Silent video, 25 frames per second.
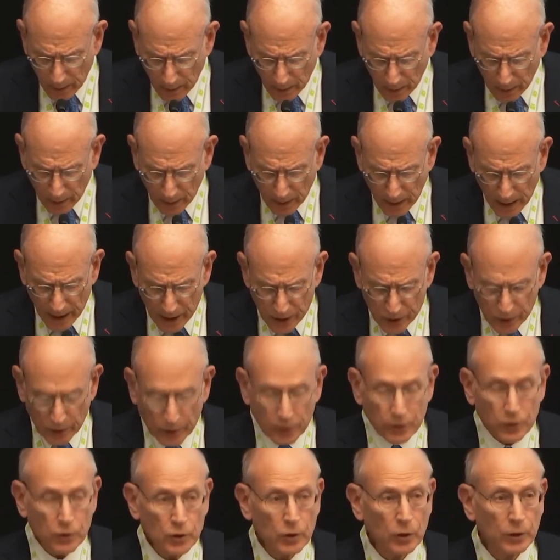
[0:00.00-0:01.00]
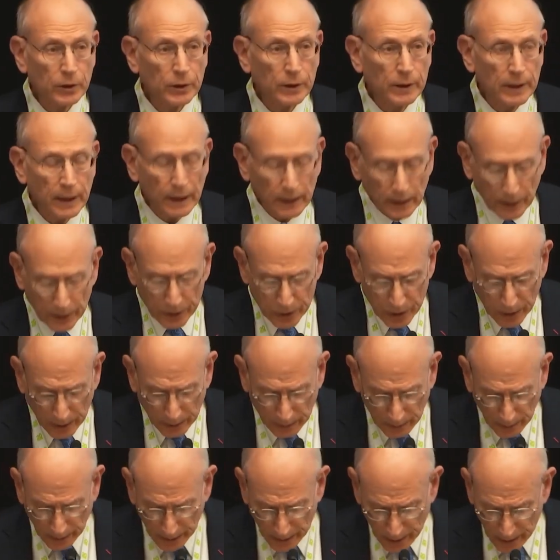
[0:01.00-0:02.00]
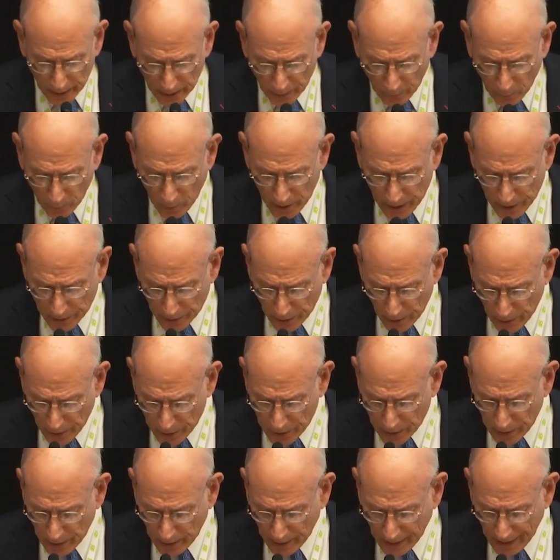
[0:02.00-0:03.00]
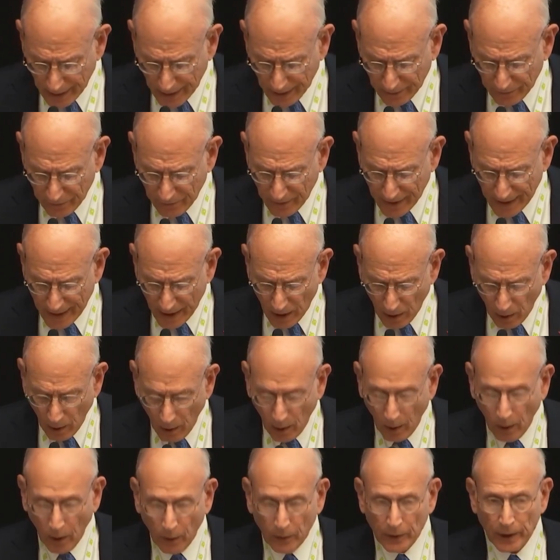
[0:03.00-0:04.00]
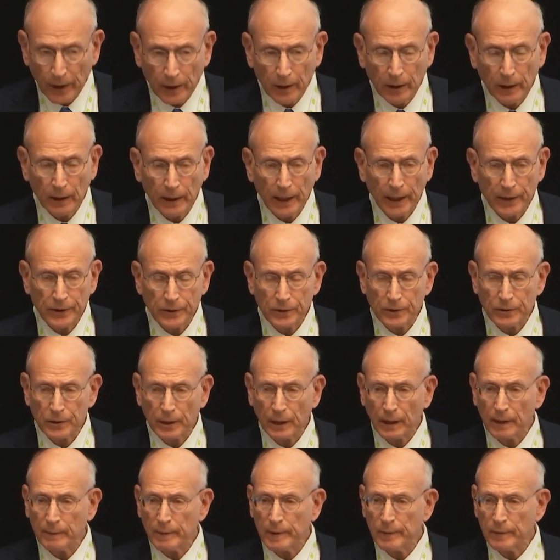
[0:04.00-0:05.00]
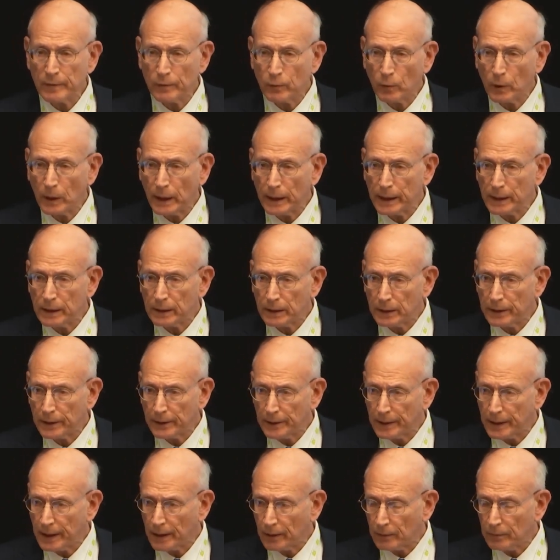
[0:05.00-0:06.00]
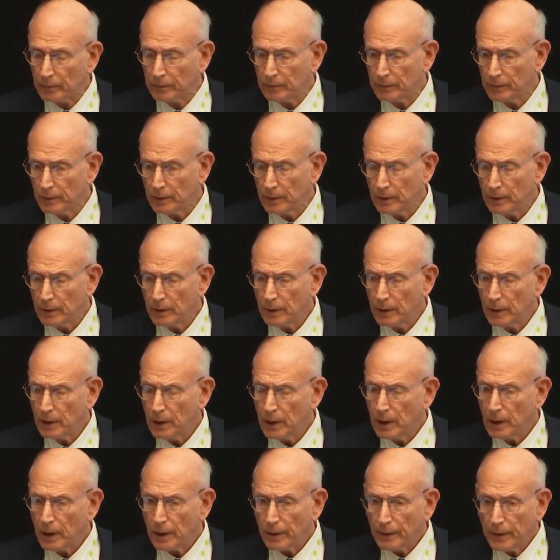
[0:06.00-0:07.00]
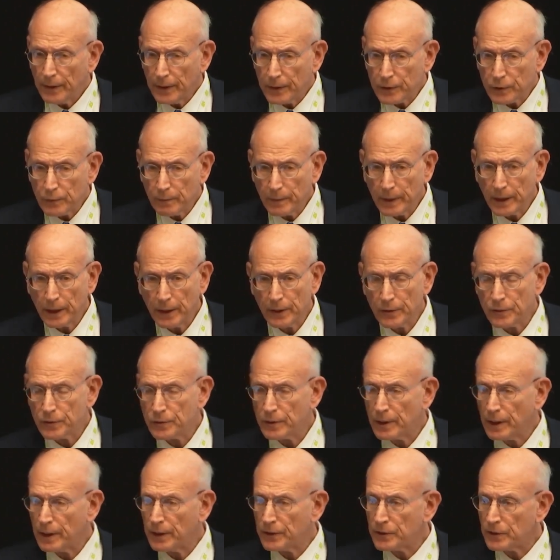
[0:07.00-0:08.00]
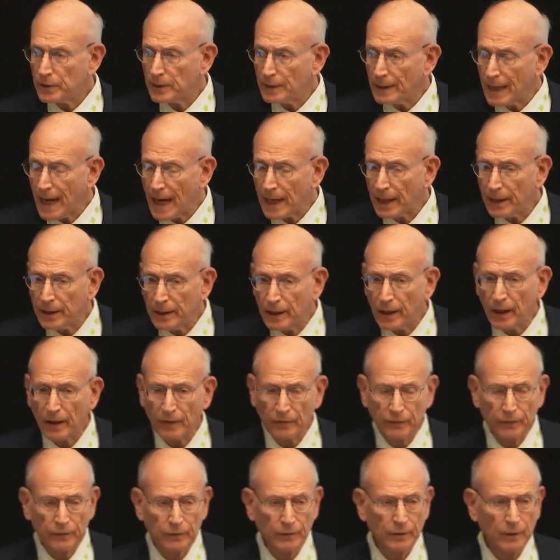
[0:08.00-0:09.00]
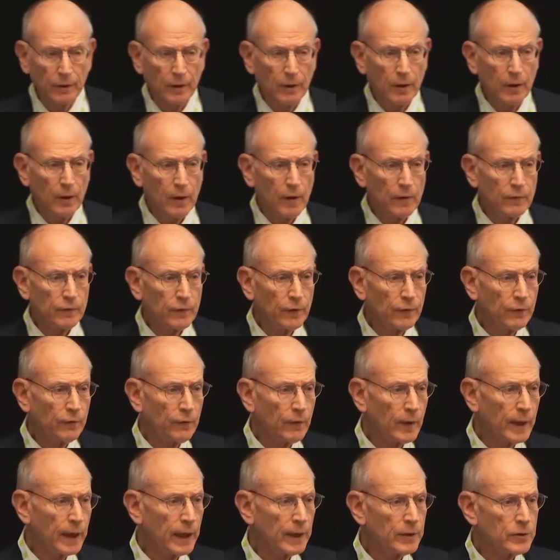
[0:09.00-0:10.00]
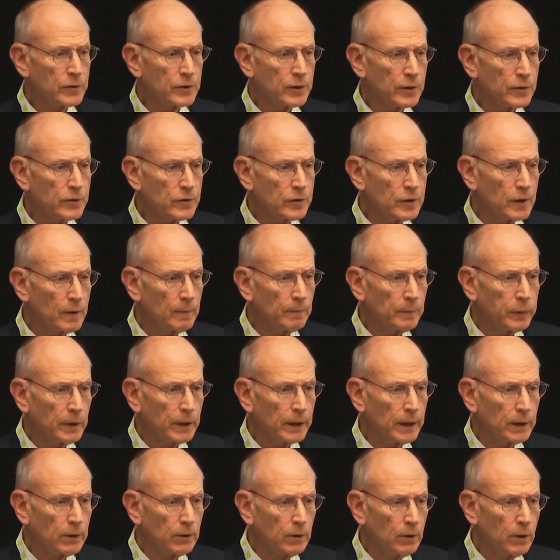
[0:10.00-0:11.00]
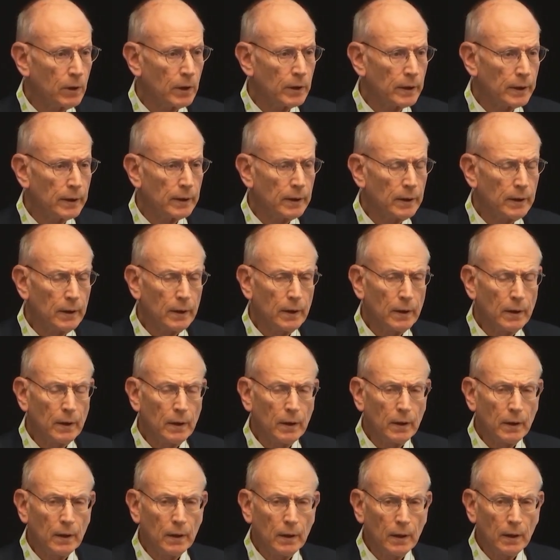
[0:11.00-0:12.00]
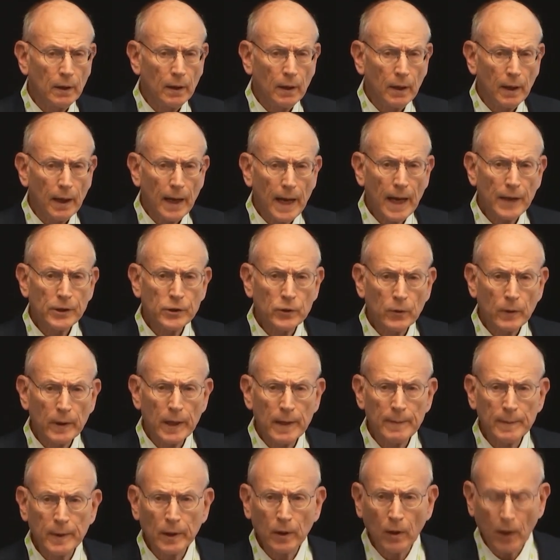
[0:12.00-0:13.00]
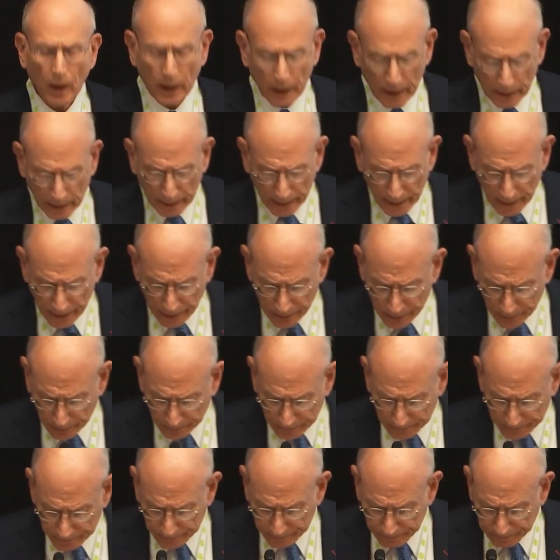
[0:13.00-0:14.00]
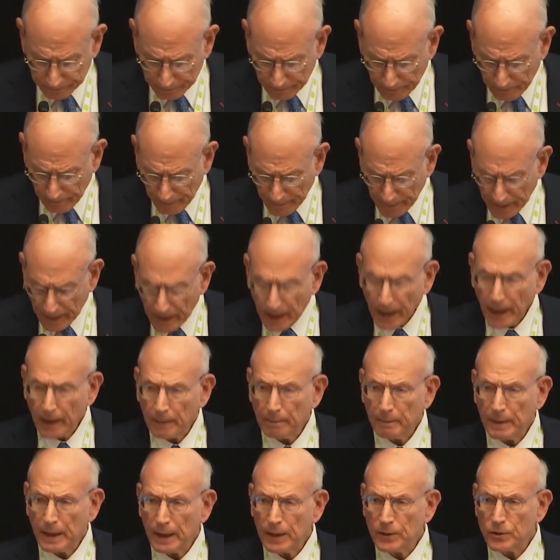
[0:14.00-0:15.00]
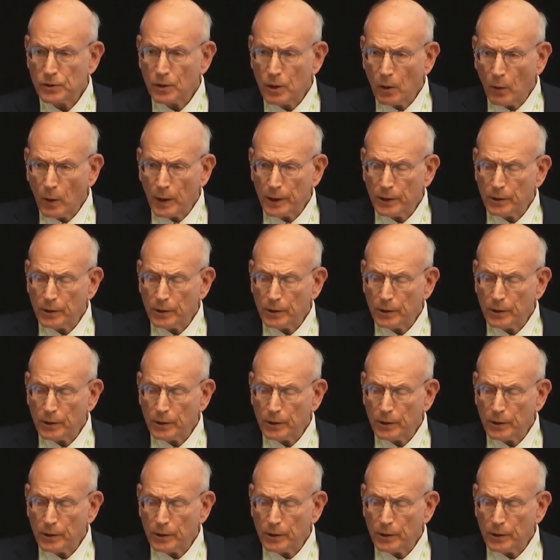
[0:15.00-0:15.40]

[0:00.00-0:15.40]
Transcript: nations should diligently research and identify all their collections. And let me be really clear now. This means that it's not enough for France to simply look at your M&R connection. It means going